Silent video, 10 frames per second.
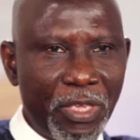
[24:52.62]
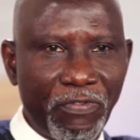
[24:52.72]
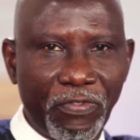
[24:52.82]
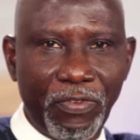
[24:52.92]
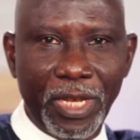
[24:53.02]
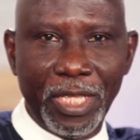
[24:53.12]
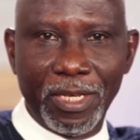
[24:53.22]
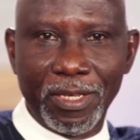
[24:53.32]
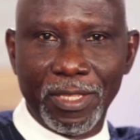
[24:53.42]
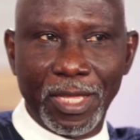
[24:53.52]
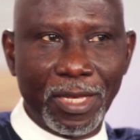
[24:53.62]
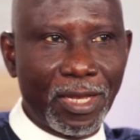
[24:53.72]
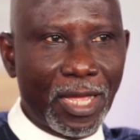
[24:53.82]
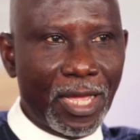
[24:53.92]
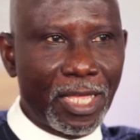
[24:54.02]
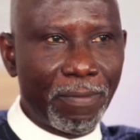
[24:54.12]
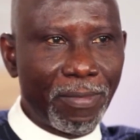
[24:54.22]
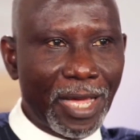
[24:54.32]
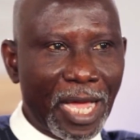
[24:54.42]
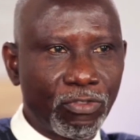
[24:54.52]
feeling that I
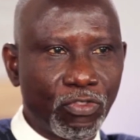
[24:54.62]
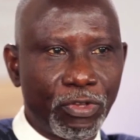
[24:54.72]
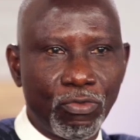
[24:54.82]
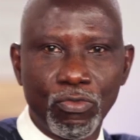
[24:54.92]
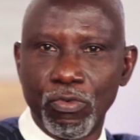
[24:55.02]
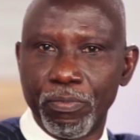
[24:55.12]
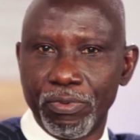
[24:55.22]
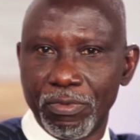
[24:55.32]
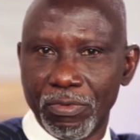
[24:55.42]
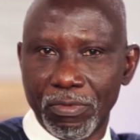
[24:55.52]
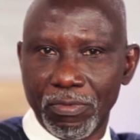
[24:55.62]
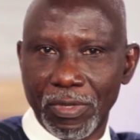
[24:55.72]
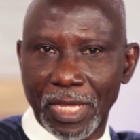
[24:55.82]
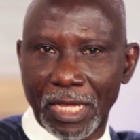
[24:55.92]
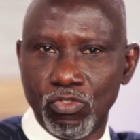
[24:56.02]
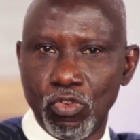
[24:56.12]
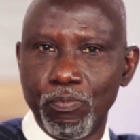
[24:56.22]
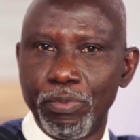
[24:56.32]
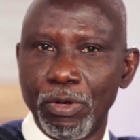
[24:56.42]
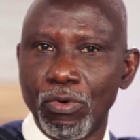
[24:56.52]
am out of the loop. I
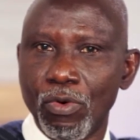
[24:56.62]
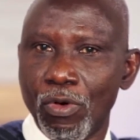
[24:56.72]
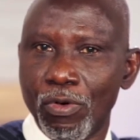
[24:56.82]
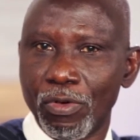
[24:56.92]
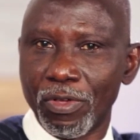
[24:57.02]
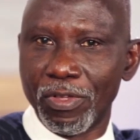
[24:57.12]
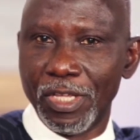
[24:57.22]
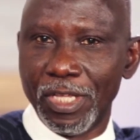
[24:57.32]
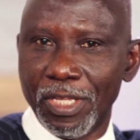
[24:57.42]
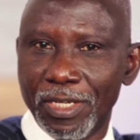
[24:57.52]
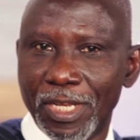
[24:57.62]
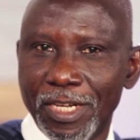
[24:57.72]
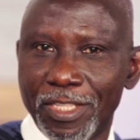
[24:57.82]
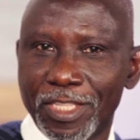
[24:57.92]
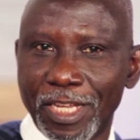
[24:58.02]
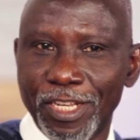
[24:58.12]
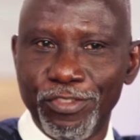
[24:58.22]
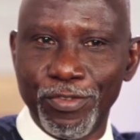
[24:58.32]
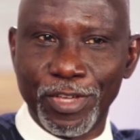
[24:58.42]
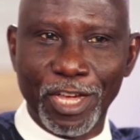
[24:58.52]
don't belong. Then
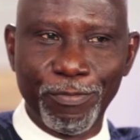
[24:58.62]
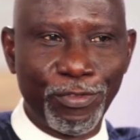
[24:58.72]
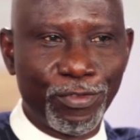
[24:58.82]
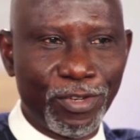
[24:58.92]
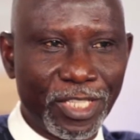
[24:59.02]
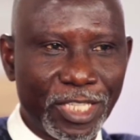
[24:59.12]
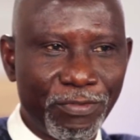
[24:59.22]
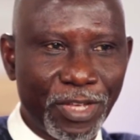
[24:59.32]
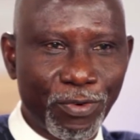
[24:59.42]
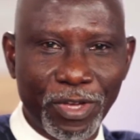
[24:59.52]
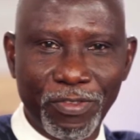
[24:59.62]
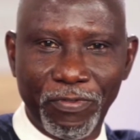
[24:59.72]
suddenly you come into this area where you